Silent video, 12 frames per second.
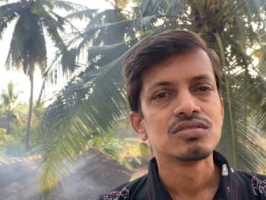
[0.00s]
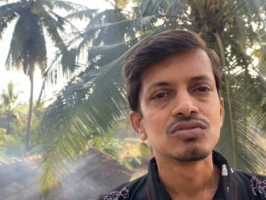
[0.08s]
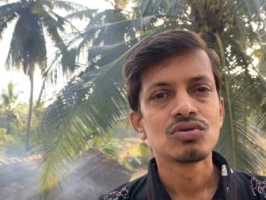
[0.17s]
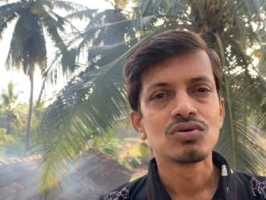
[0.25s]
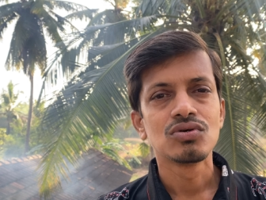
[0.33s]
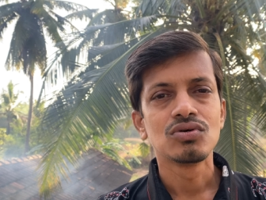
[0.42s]

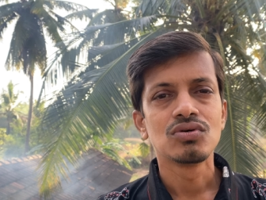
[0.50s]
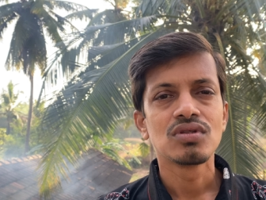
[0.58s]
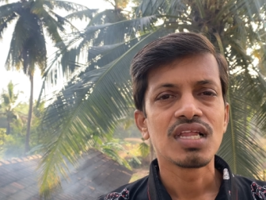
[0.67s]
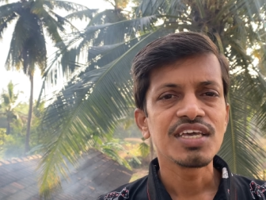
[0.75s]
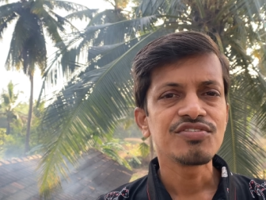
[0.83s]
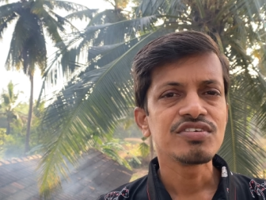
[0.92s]
So
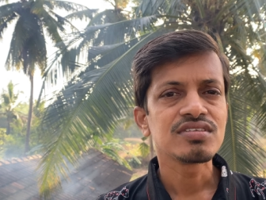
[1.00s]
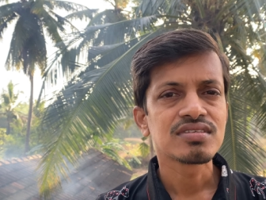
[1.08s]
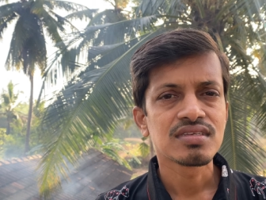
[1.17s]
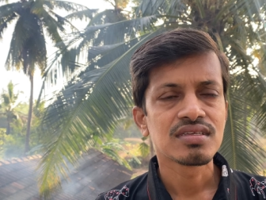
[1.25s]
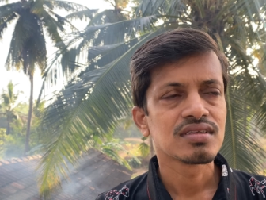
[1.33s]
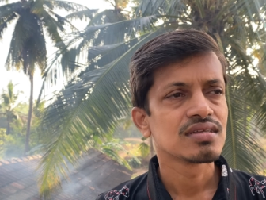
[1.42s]
life
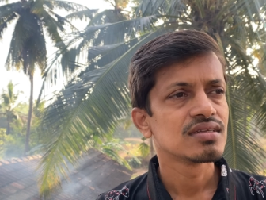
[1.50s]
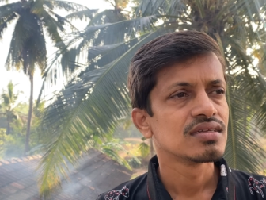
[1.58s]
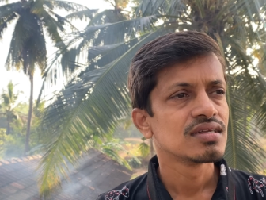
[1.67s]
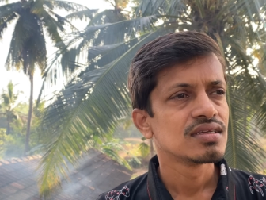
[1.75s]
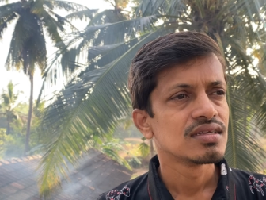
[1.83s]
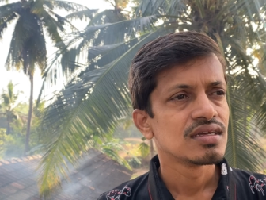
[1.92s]
is
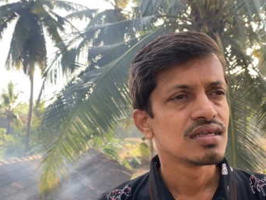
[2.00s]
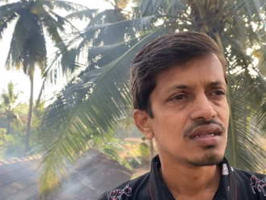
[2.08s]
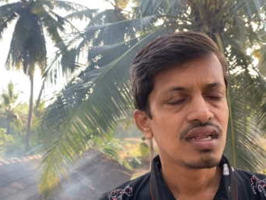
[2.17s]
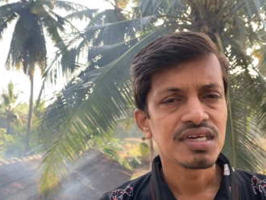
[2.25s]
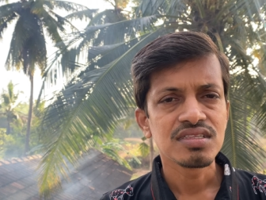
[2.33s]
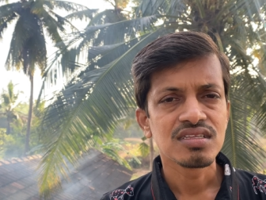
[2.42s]

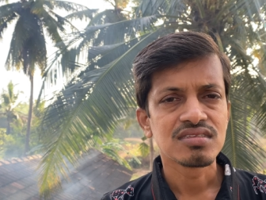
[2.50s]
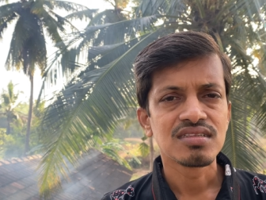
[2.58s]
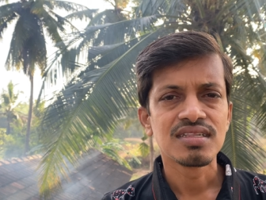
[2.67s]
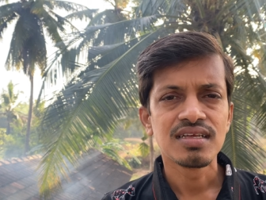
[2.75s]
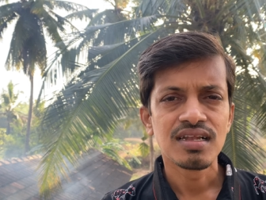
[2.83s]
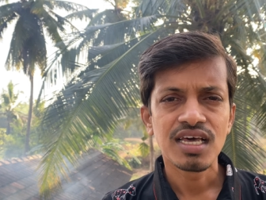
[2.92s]
like
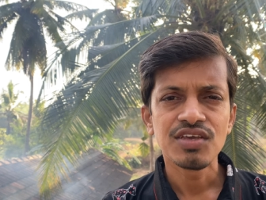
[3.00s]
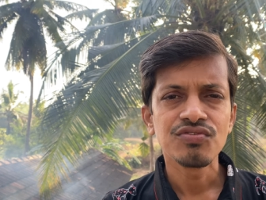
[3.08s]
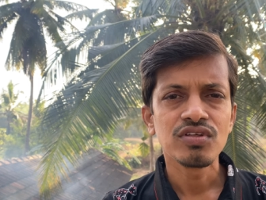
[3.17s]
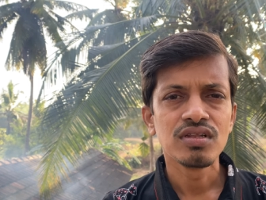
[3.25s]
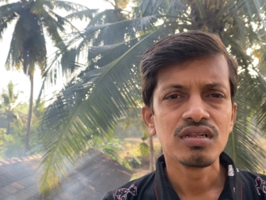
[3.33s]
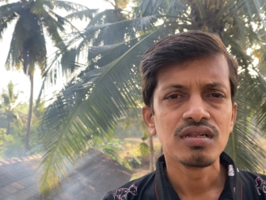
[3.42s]
this.
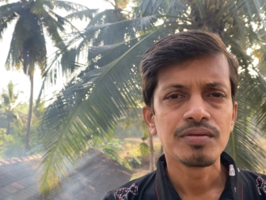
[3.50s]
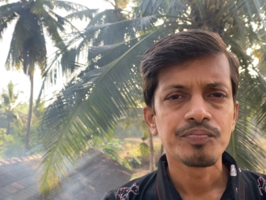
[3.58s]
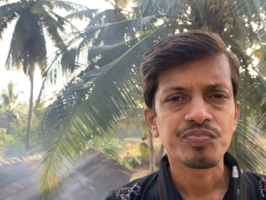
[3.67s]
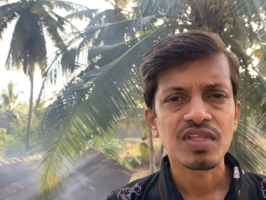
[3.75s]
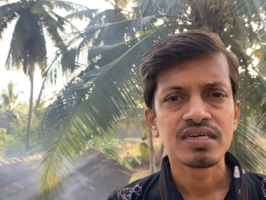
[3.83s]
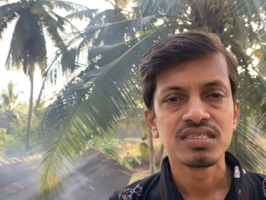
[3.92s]
Life will
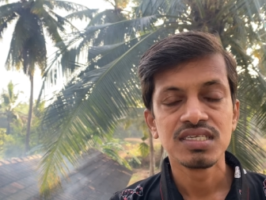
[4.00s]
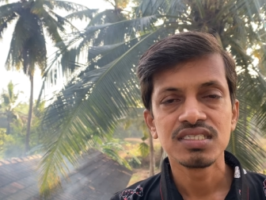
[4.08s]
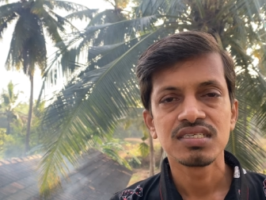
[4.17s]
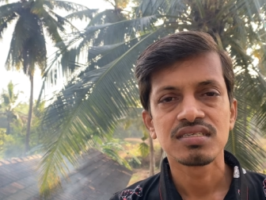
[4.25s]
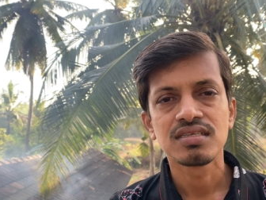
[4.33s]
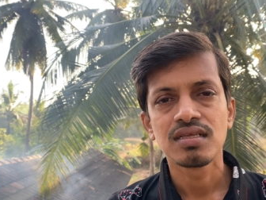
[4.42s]

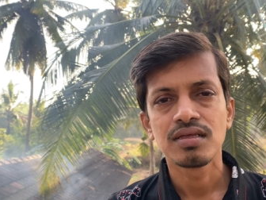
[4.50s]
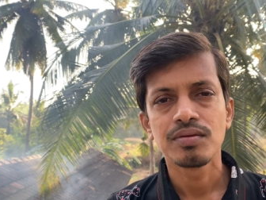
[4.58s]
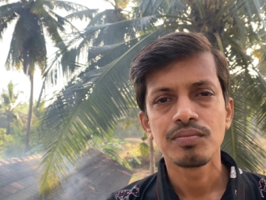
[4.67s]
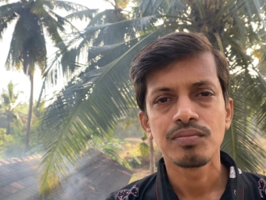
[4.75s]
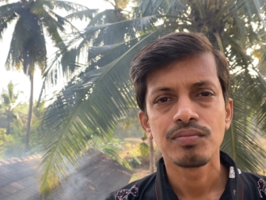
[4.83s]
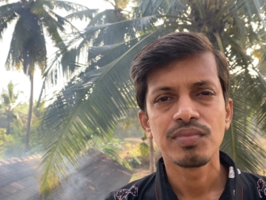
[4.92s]
teach us
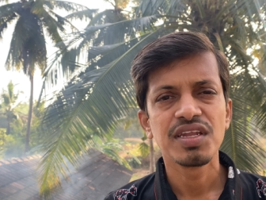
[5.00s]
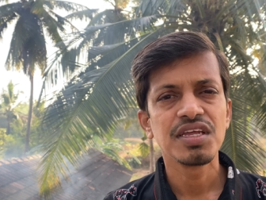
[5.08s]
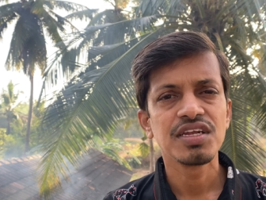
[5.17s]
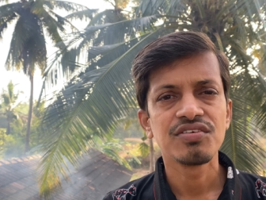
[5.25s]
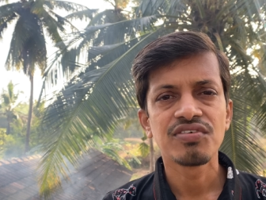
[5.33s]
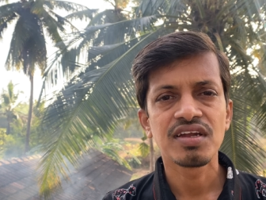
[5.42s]

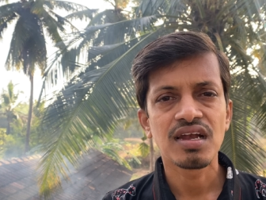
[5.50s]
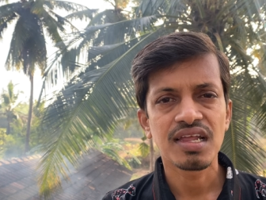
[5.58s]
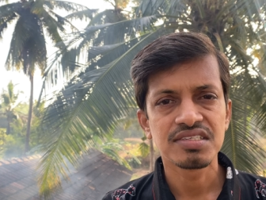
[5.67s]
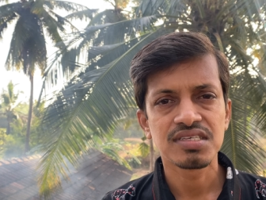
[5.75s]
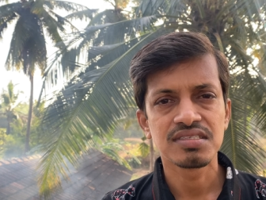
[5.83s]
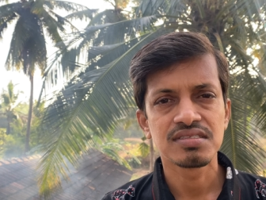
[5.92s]
many different
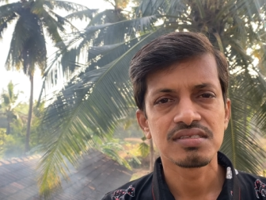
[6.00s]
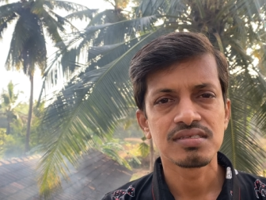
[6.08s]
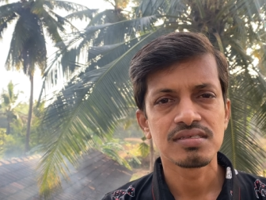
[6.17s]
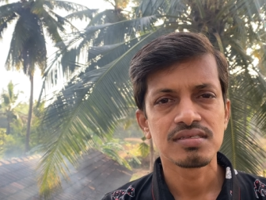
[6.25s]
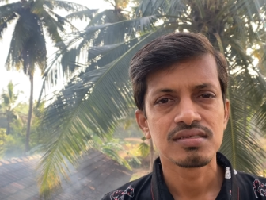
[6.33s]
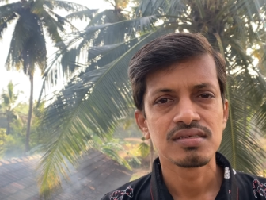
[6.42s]

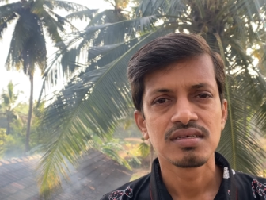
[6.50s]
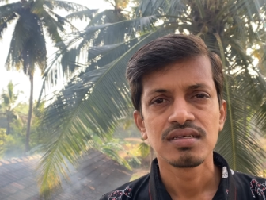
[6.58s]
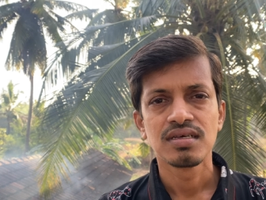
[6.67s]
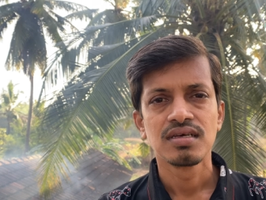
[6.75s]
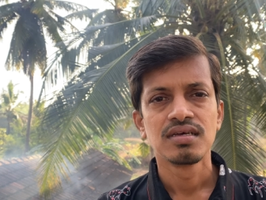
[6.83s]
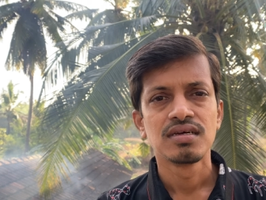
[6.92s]
lessons,
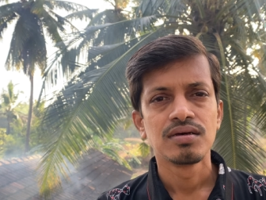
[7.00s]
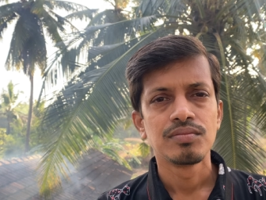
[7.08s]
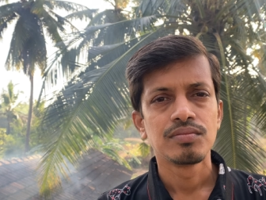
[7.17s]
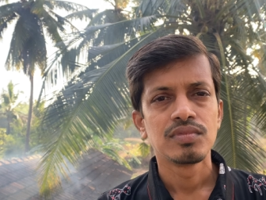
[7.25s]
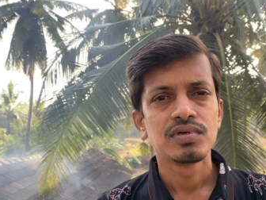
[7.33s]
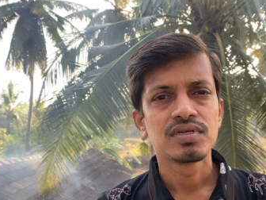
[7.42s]

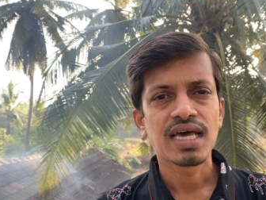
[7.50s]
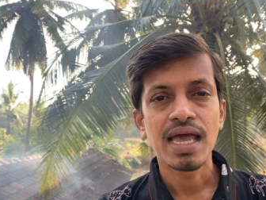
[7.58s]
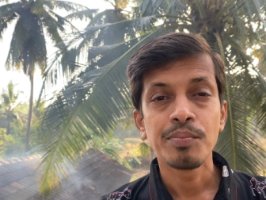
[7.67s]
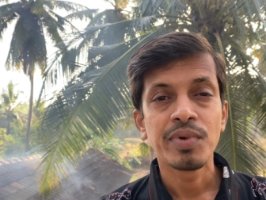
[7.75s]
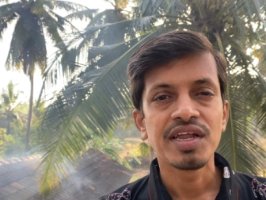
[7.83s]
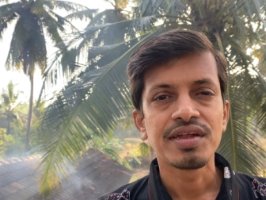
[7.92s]

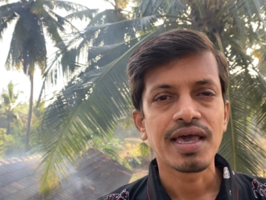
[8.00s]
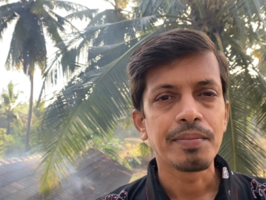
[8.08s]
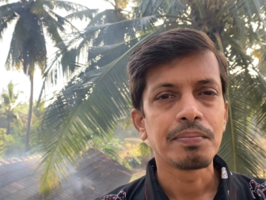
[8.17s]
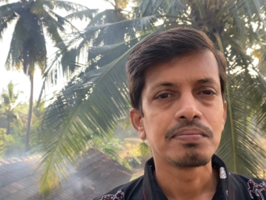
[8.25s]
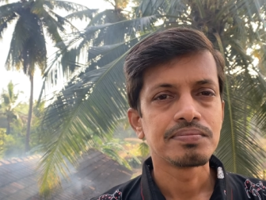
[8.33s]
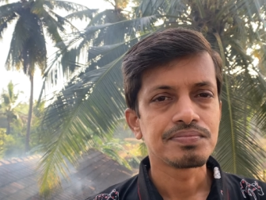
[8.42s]
time by
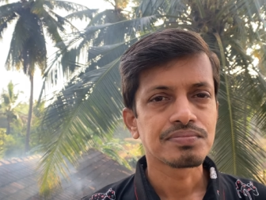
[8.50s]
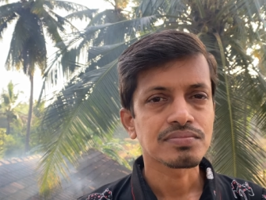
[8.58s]
time.